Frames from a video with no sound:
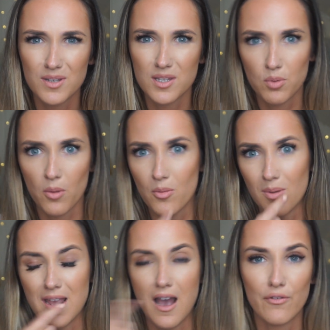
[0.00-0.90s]
when there's
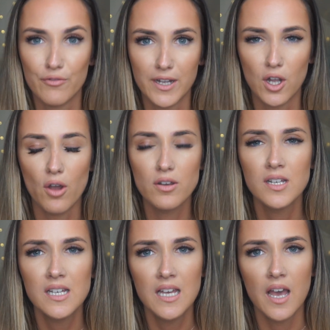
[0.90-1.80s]
probably half of it gone.
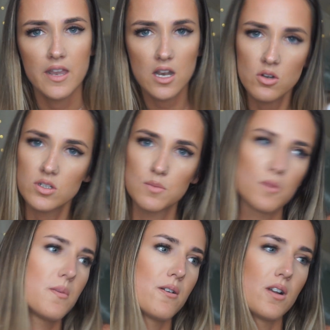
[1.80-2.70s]
And then I looked in
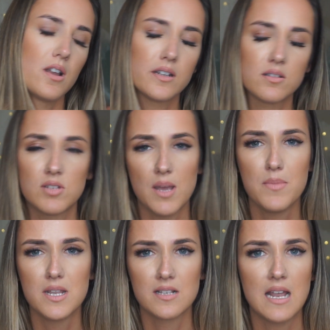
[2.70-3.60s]
my mirror like 10
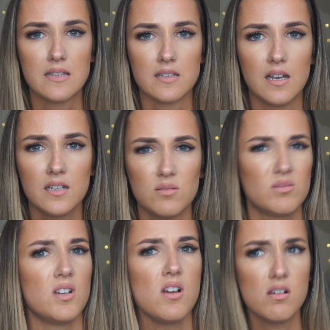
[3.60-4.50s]
minutes later and I was
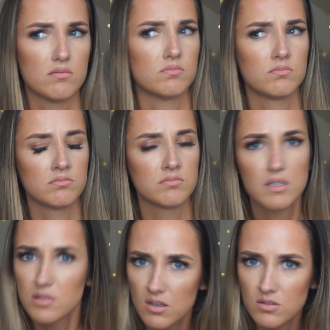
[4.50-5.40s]
like, oh,
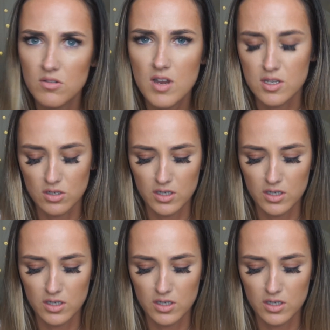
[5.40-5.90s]
that's so strange.